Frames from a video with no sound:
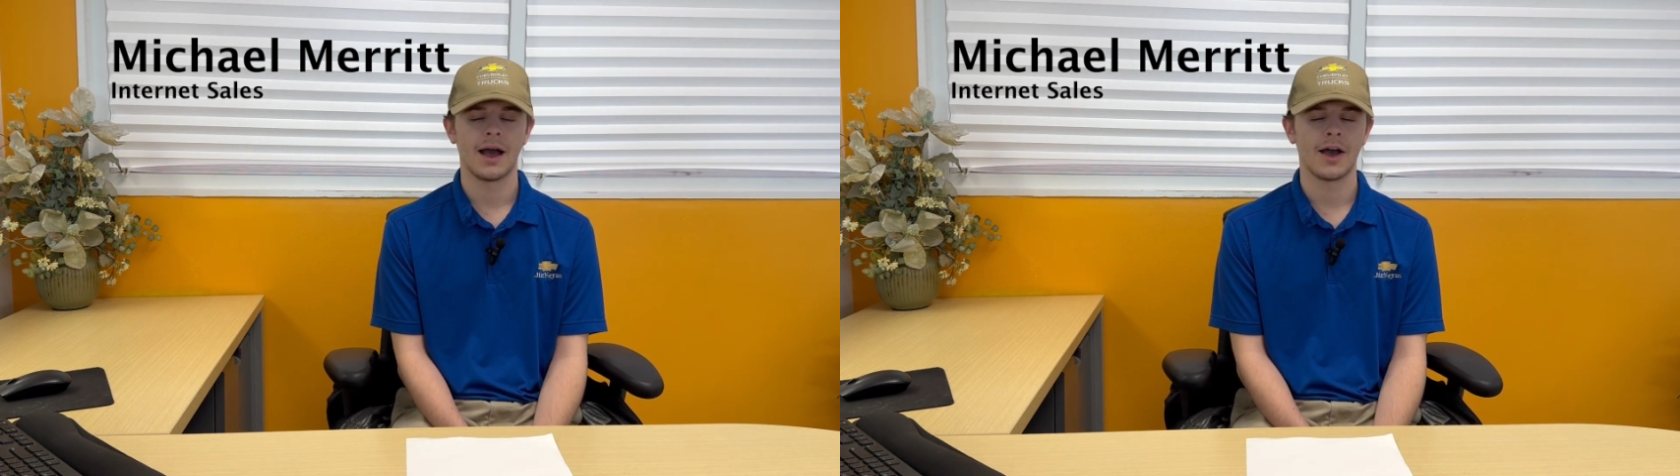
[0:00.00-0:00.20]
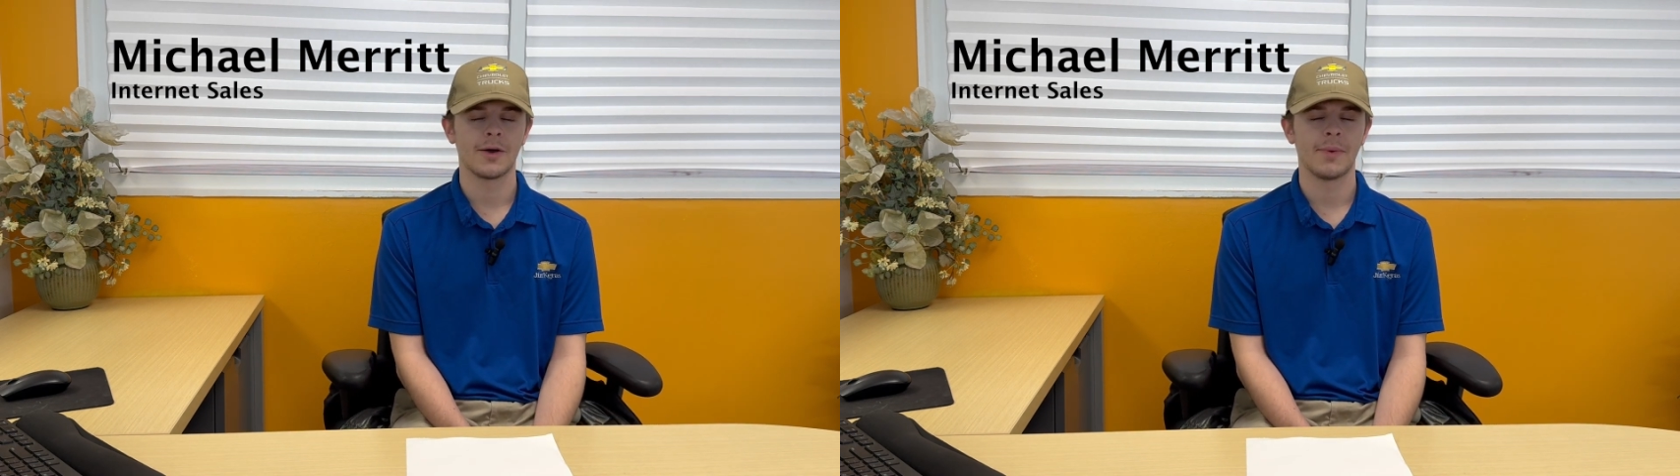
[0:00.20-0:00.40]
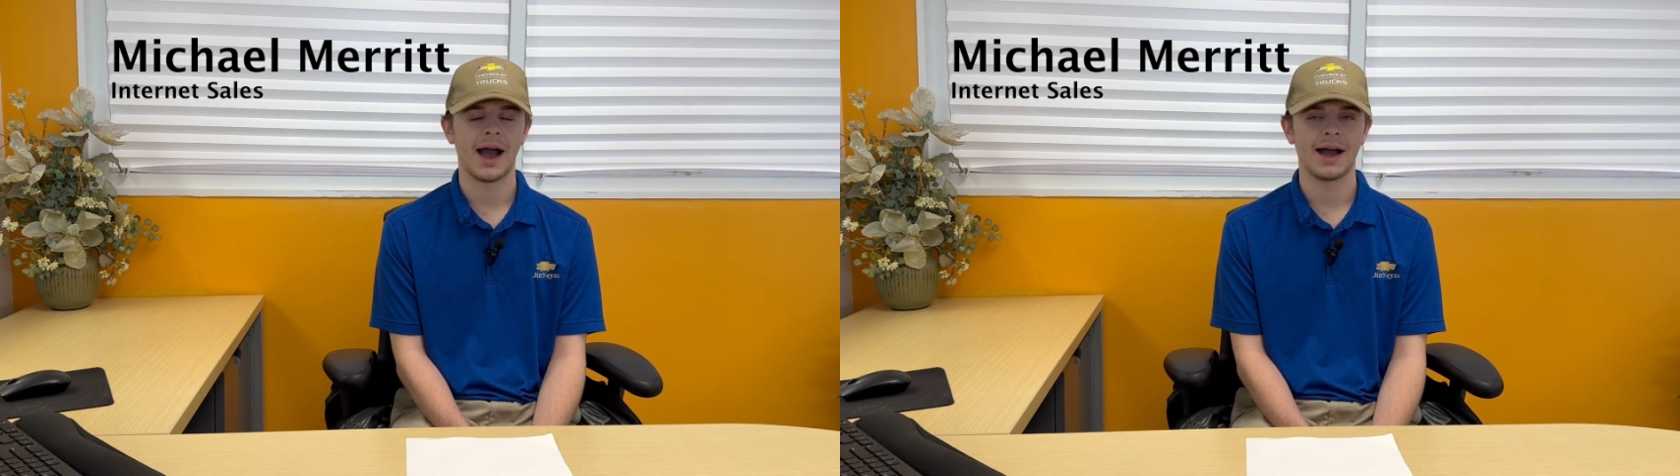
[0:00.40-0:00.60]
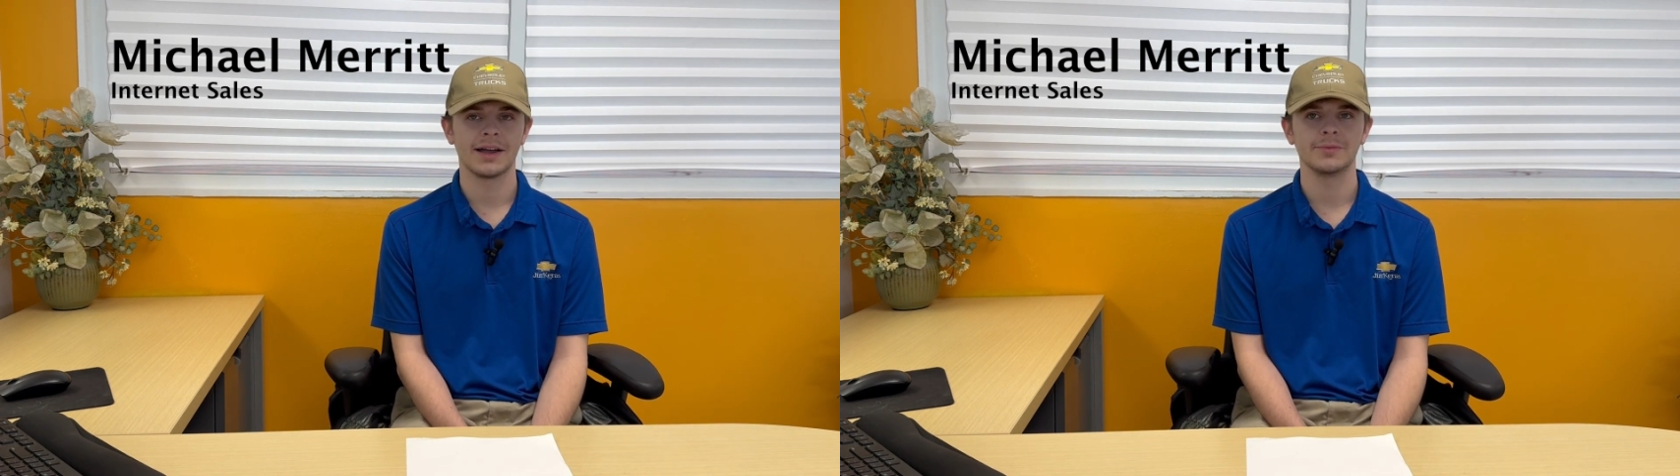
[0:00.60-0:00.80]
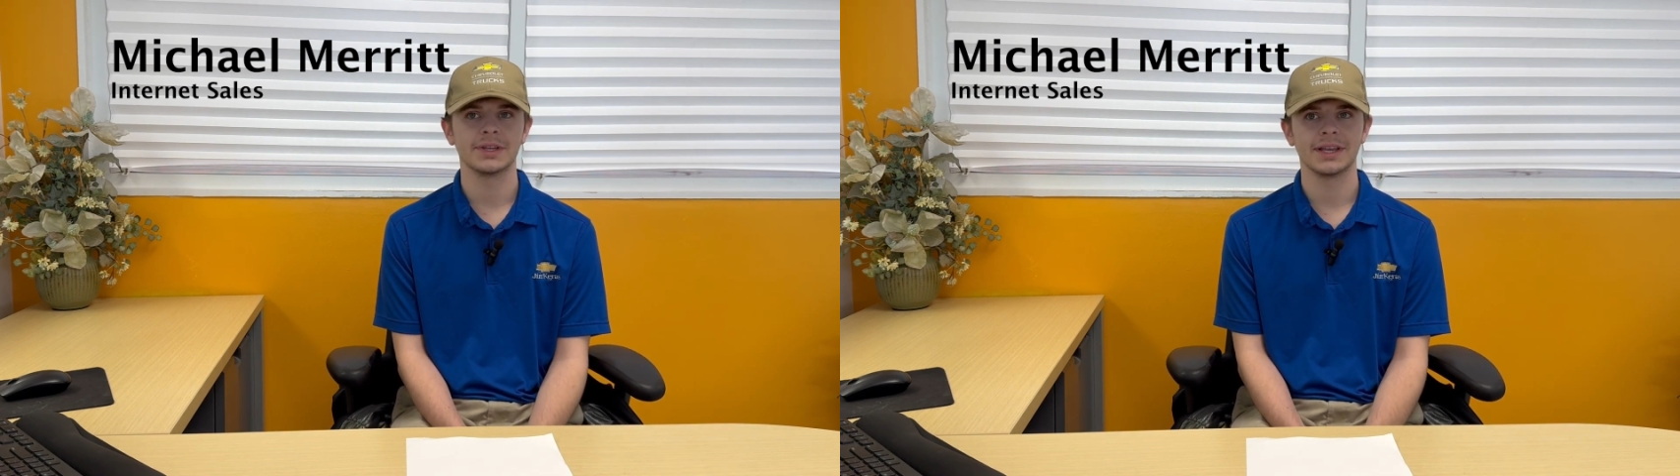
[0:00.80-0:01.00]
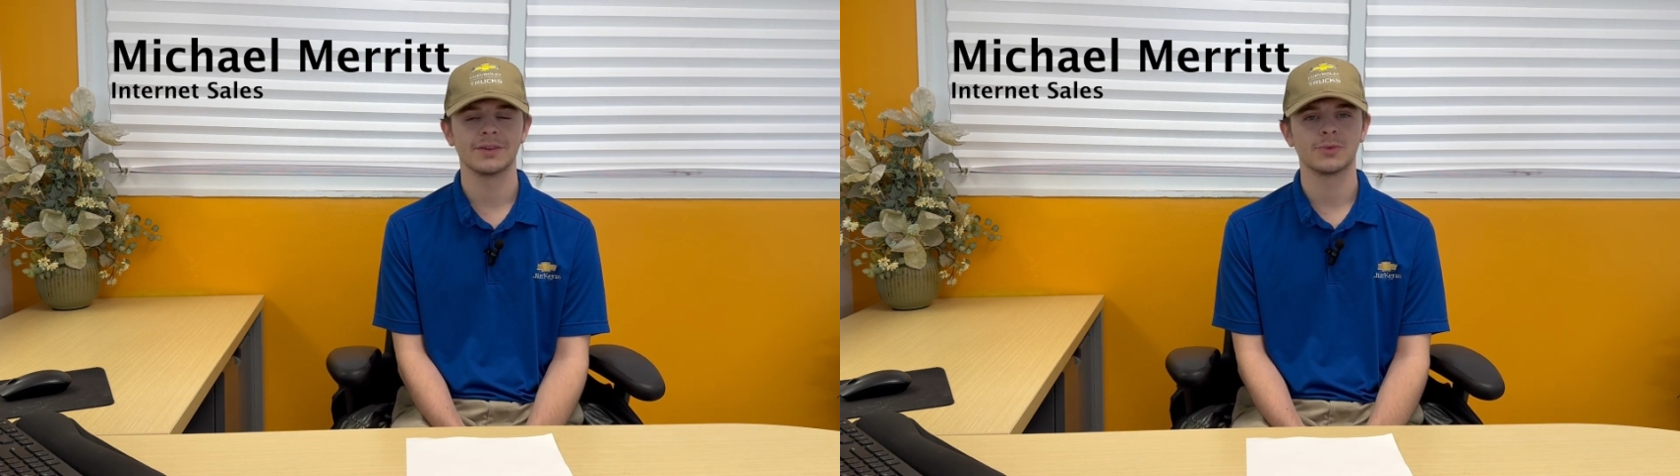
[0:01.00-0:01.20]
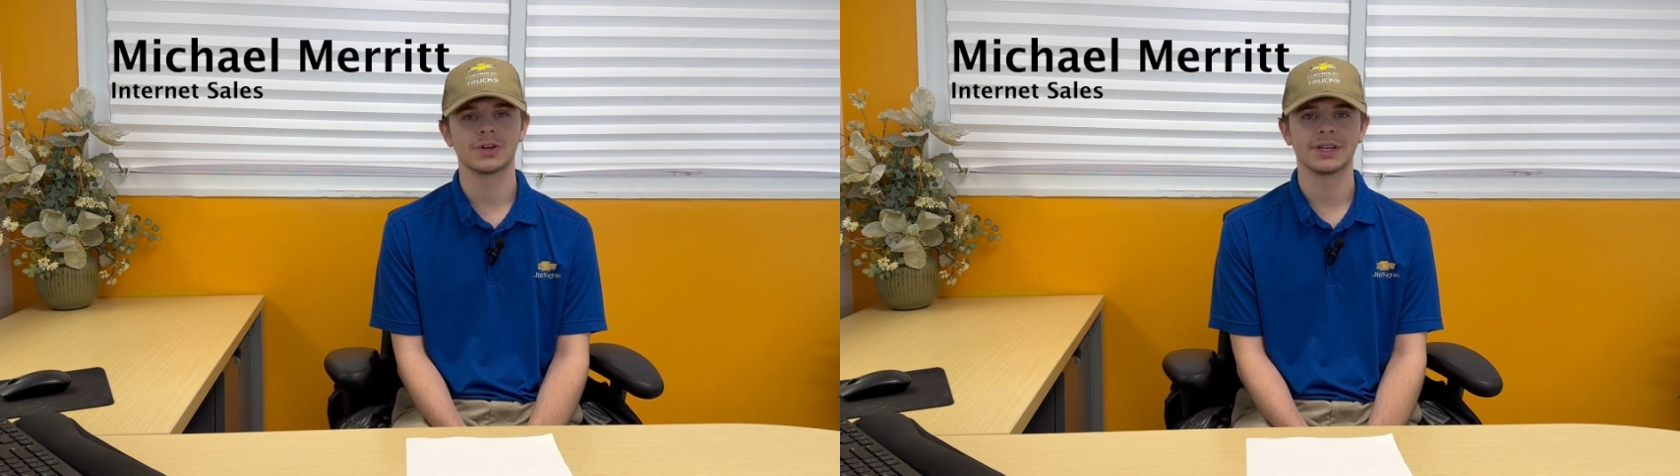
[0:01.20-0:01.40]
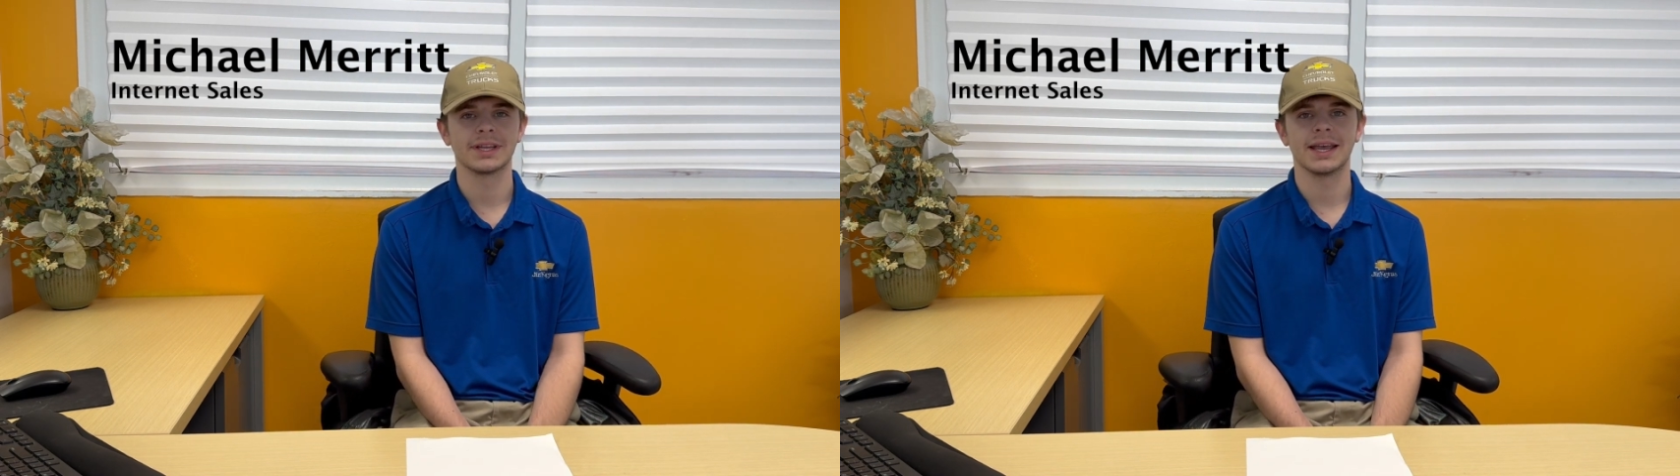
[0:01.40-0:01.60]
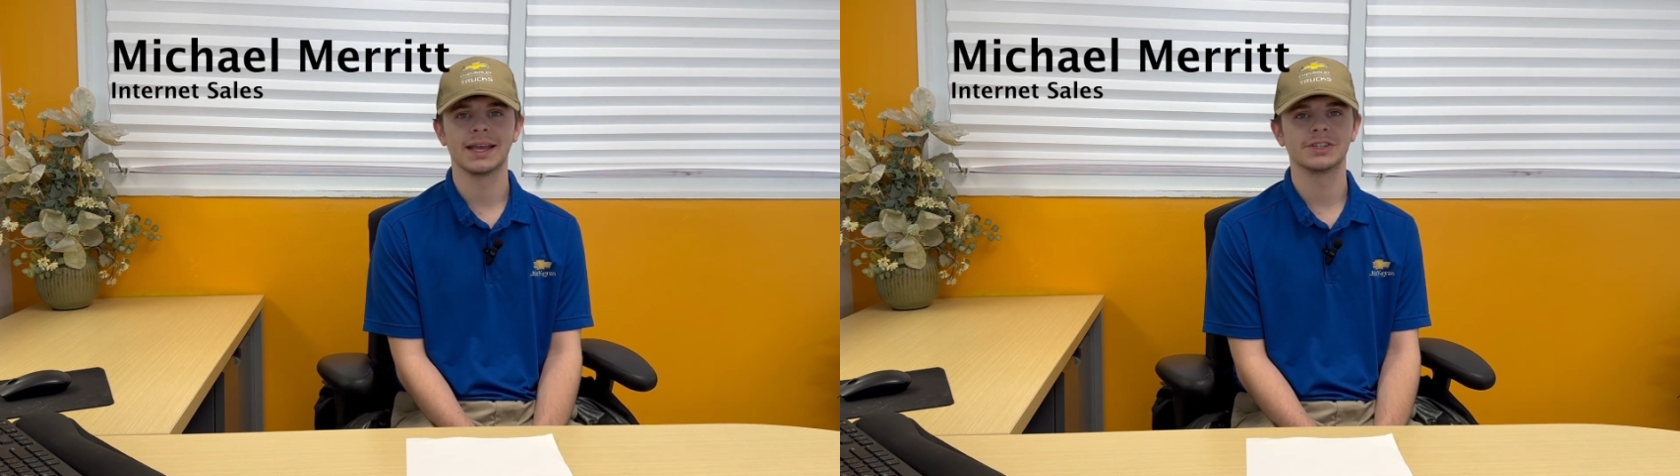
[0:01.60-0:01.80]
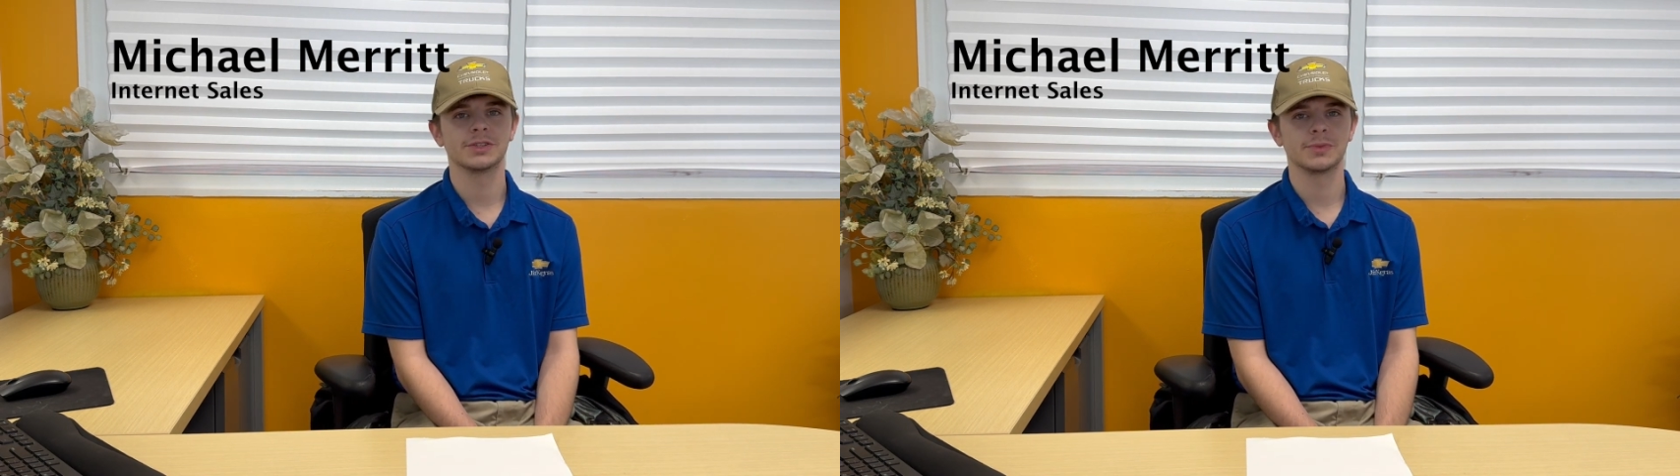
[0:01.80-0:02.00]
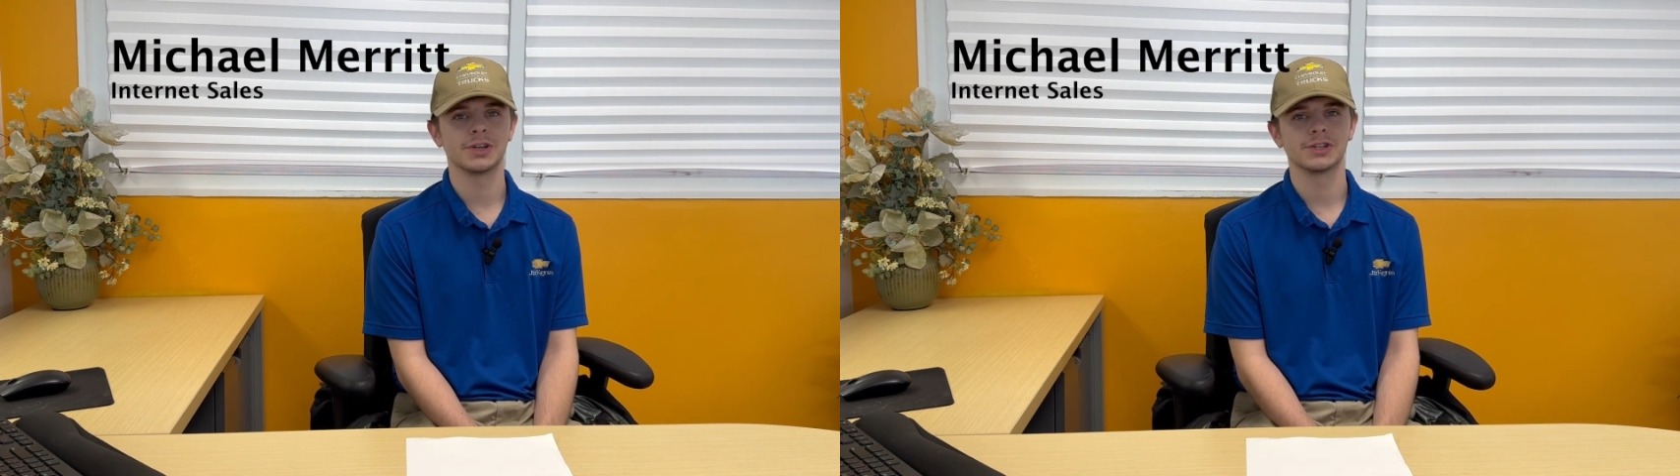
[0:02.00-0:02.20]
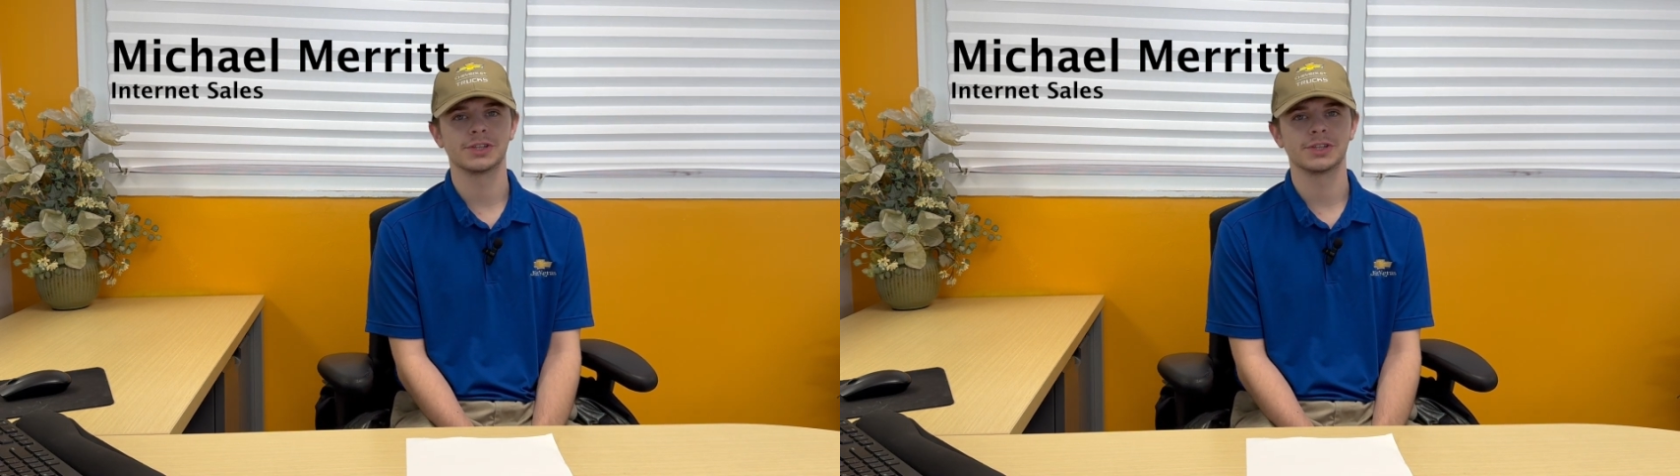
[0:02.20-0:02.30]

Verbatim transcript: Um, I began working at Jim Care